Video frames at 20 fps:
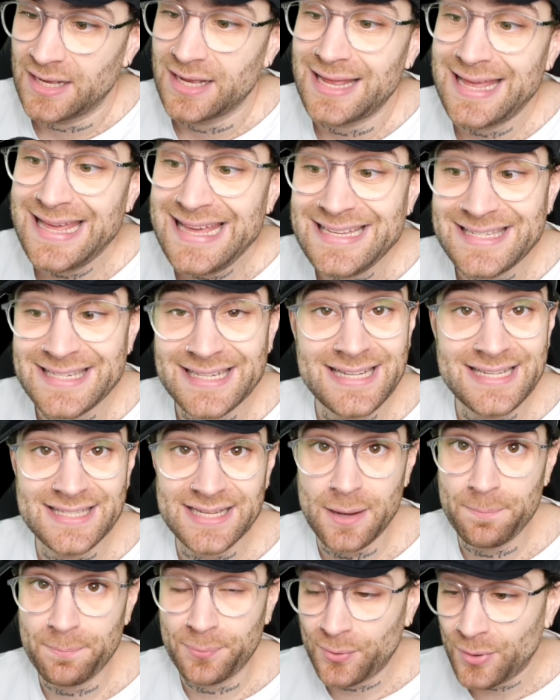It is
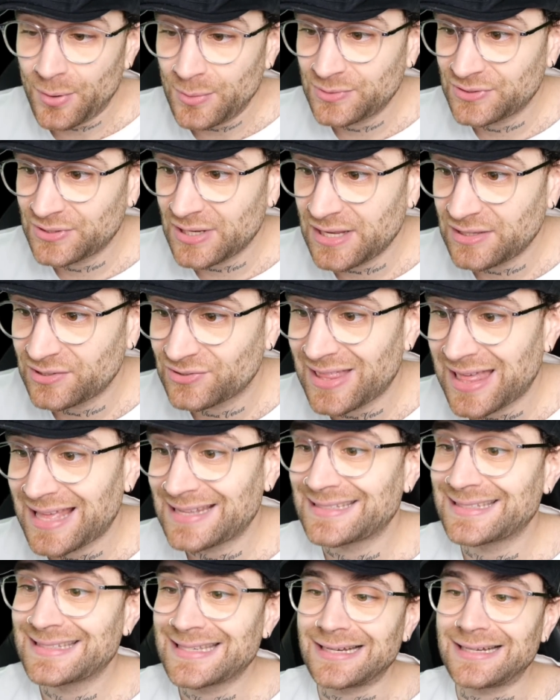a process that
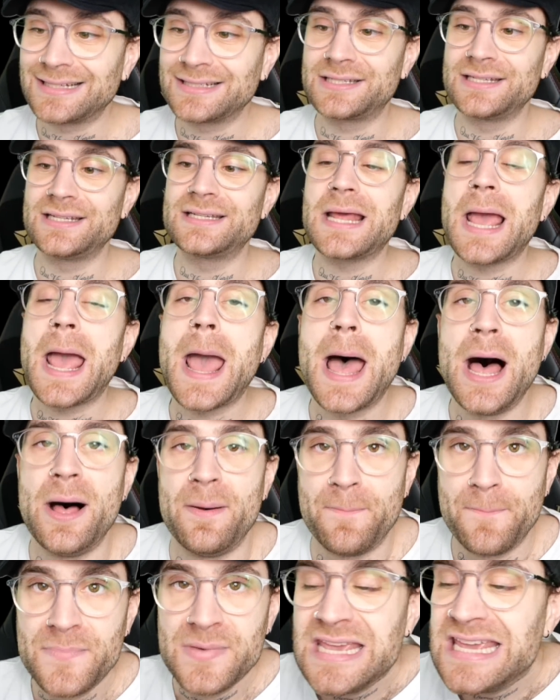started
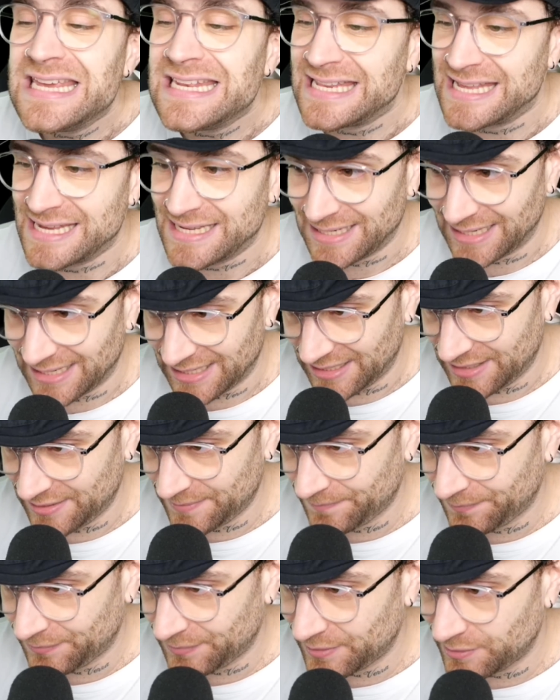immediately,
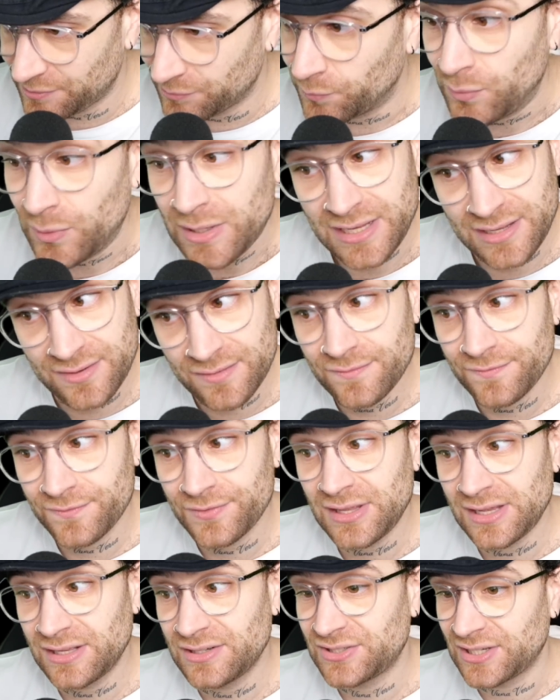with
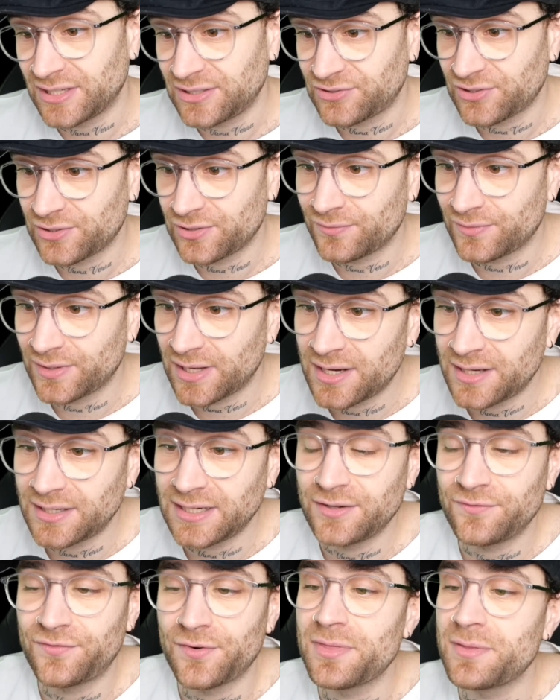the intention of
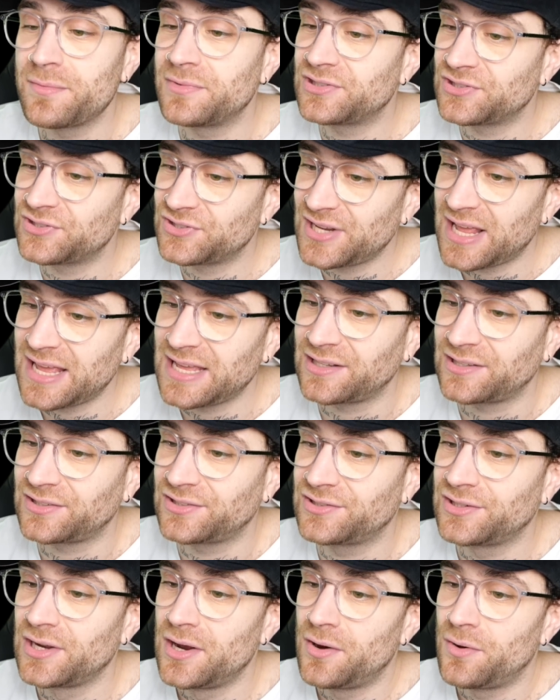learning from the
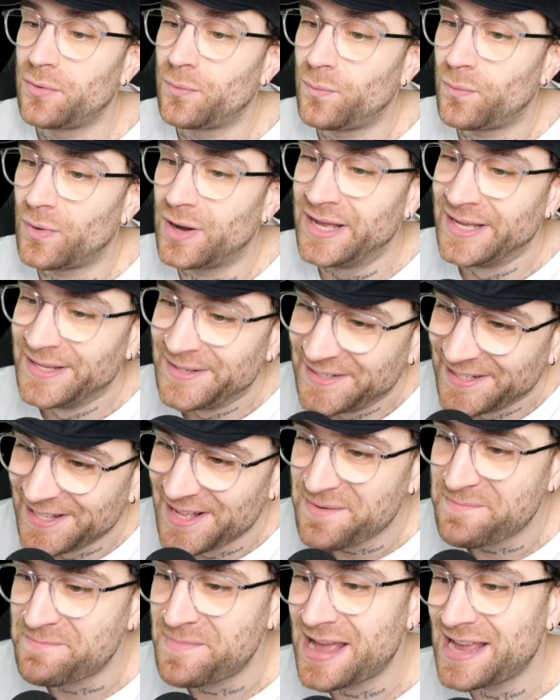mistakes
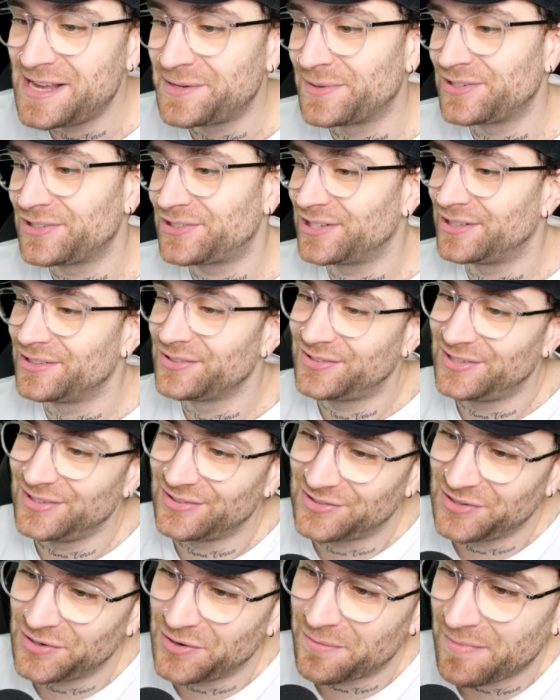made when
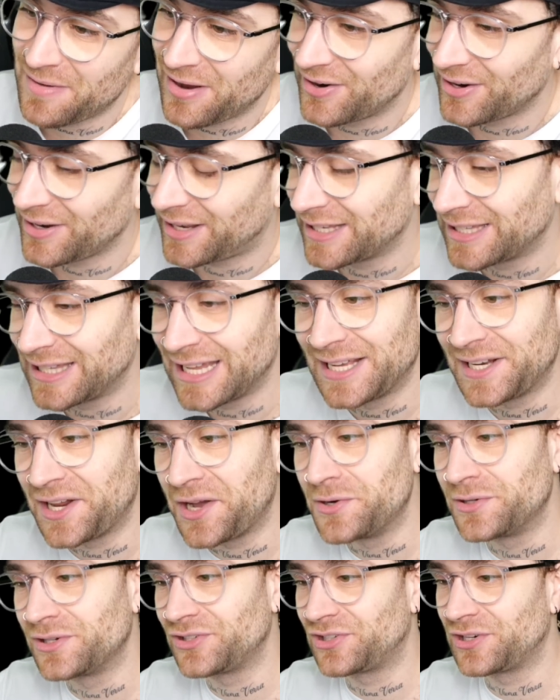Chelsea's new American-led
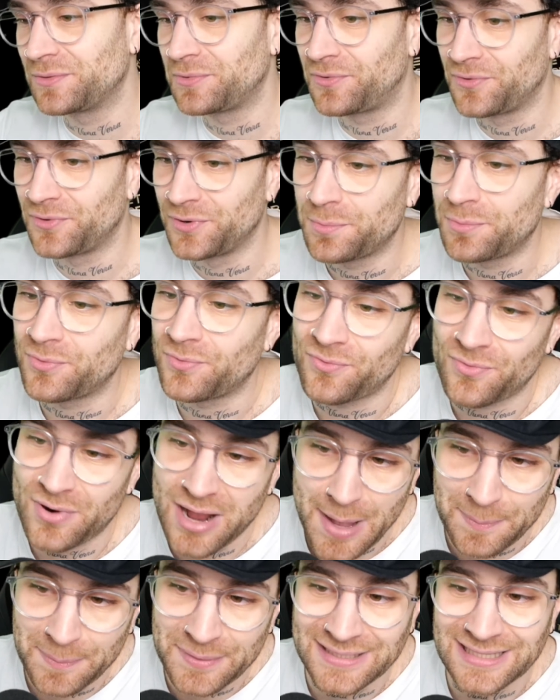ownership group
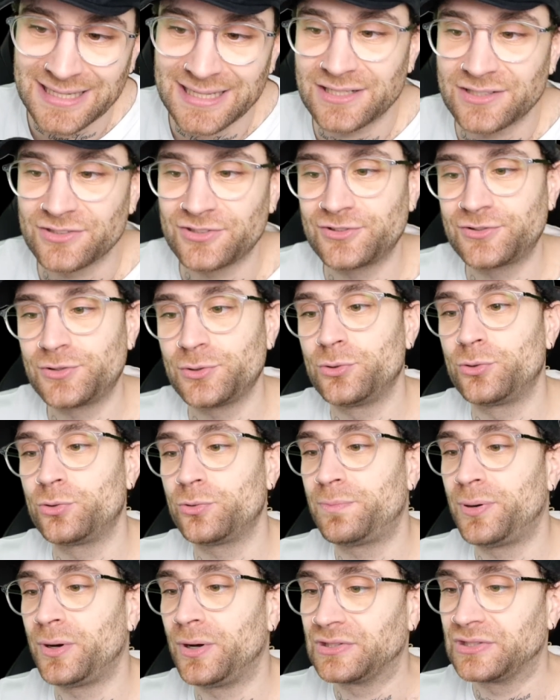rapidly
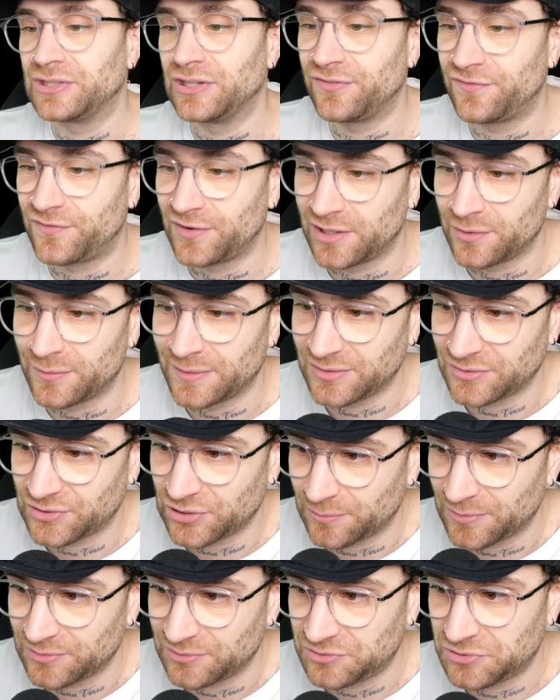installed Potter following
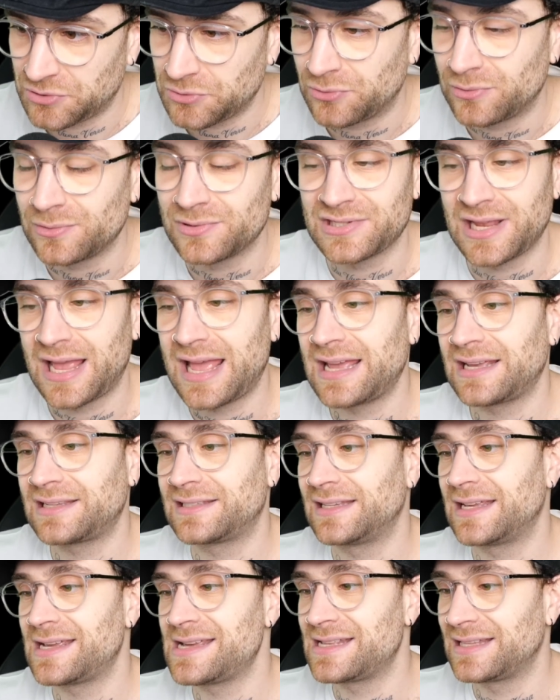Thomas Tuchel's
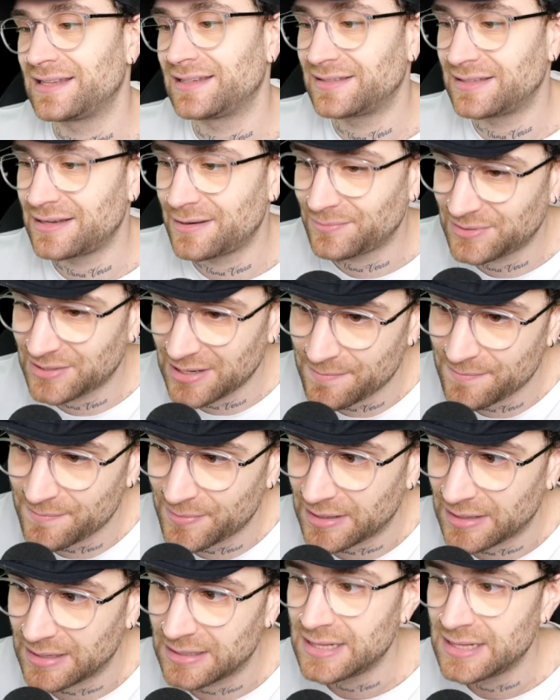exit in September,